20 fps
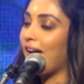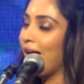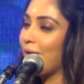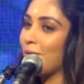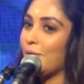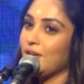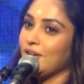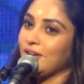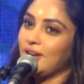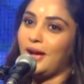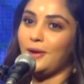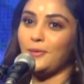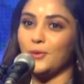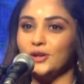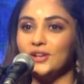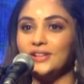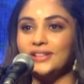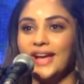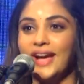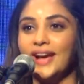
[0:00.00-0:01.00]
I
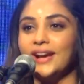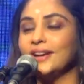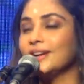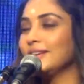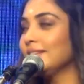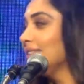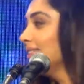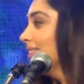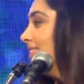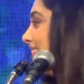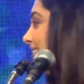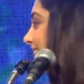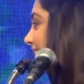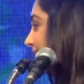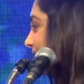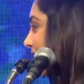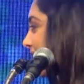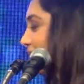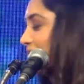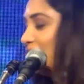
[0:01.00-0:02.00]
want to thank
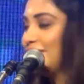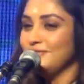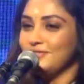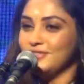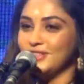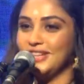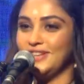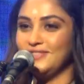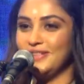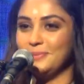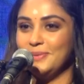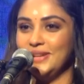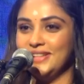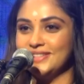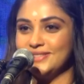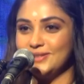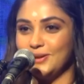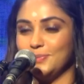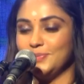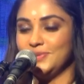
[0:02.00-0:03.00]
Director Arvind for giving me
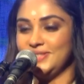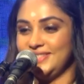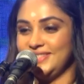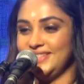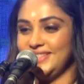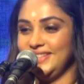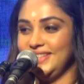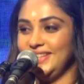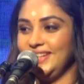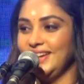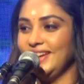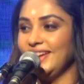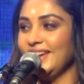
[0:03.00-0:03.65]
this opportunity,